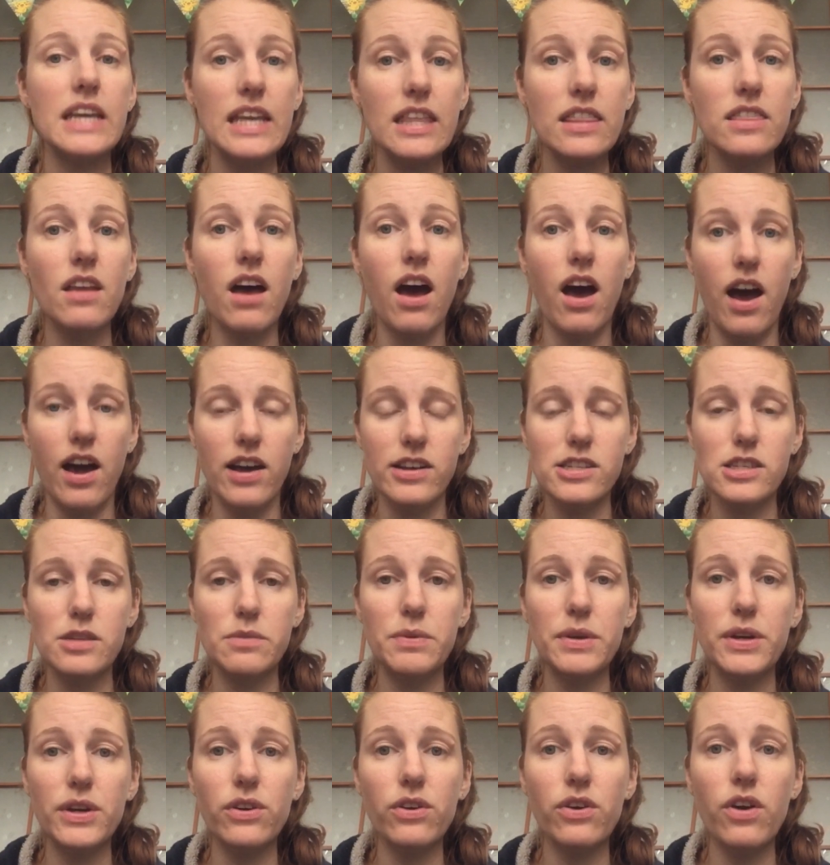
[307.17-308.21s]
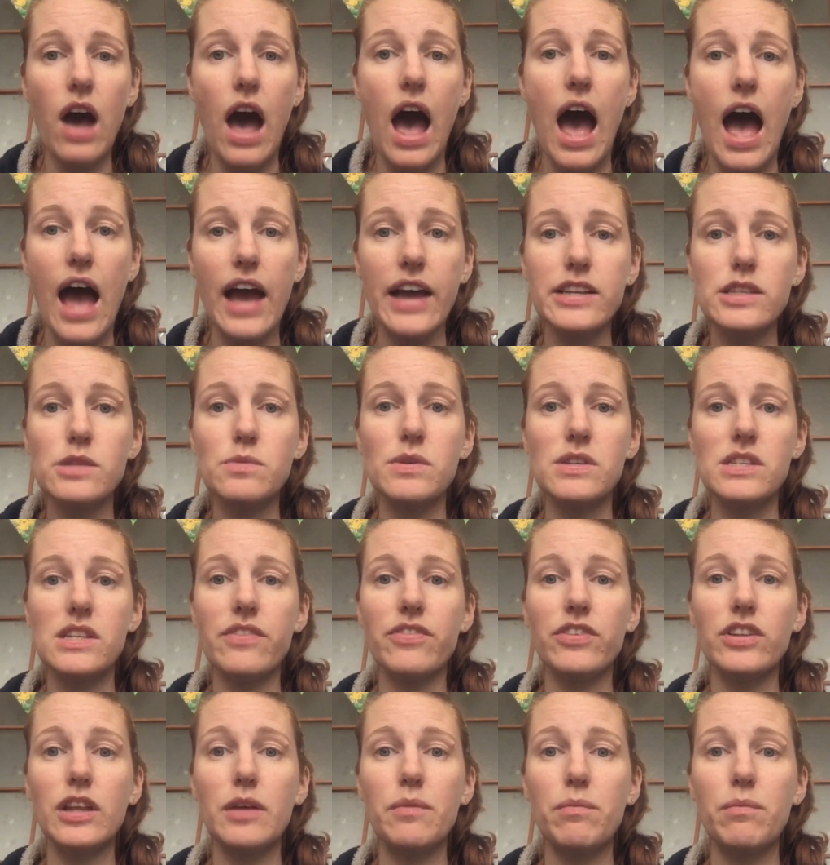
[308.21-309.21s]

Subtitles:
in the hospital, I specifically